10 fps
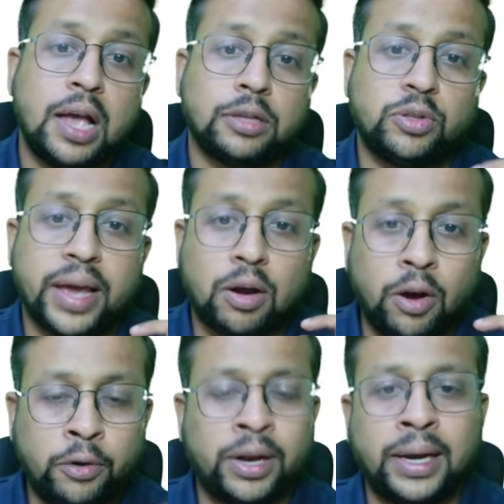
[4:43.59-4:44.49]
So they are
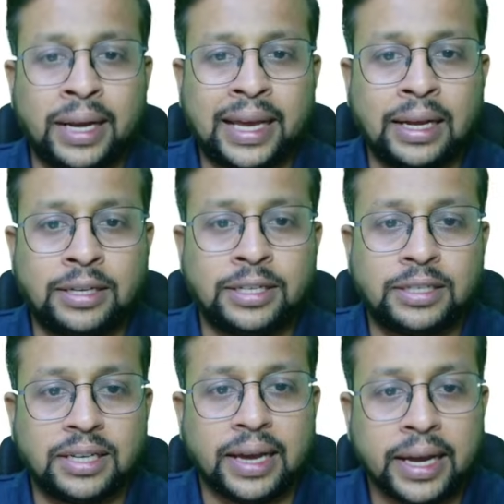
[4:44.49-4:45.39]
contraindicated
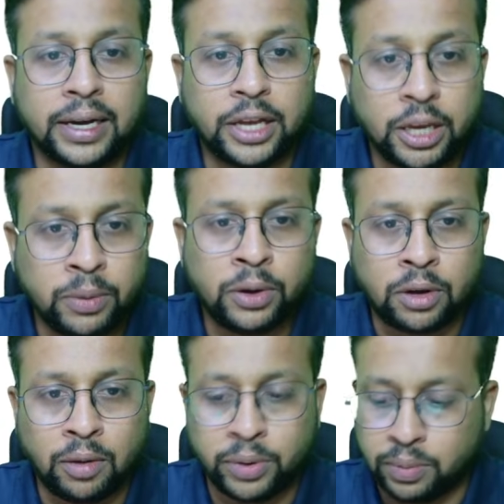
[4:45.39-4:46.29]
in
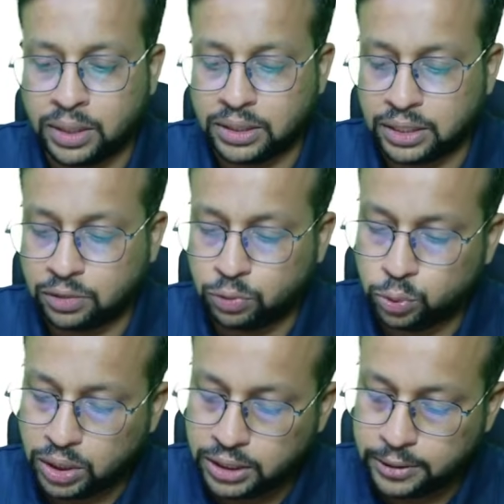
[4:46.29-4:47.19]
immunocompromised
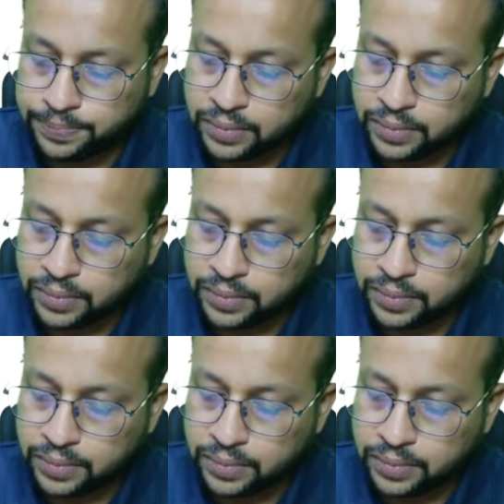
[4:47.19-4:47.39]
individuals